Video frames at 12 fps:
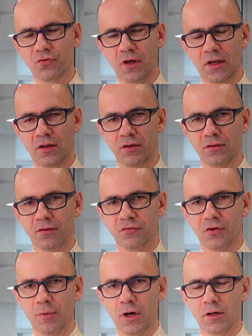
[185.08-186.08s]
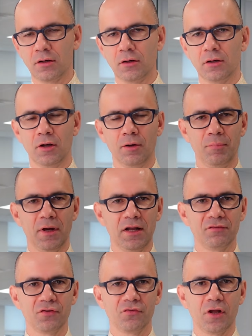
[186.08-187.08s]
and some other
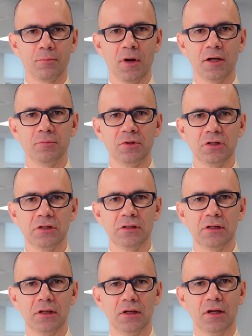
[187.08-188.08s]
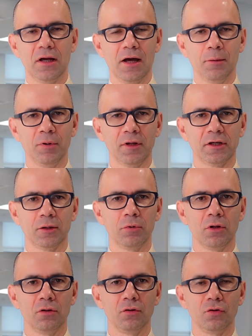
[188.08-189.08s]
benefits that might be
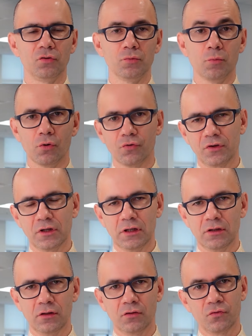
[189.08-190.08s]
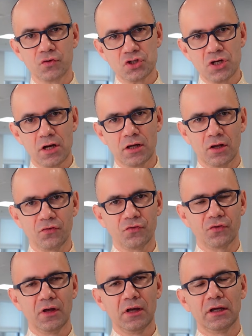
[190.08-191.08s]
applicable to most Canadians.
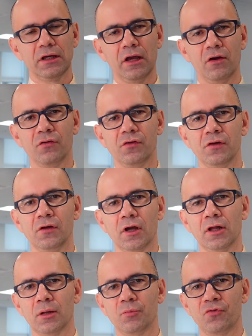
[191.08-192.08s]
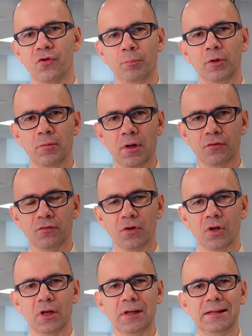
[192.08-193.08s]
GIS, Guaranteed Income Supplement,
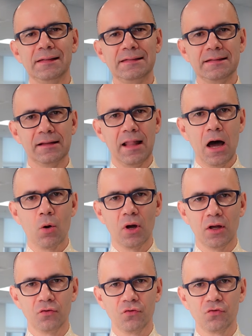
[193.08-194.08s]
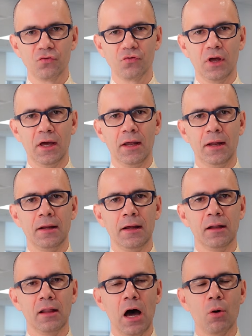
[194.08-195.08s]
the allowance and
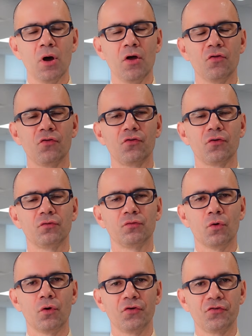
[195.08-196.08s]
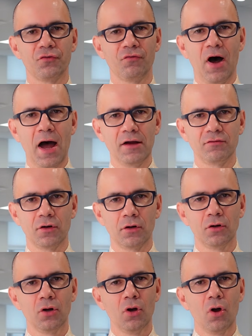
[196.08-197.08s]
allowance for survivor,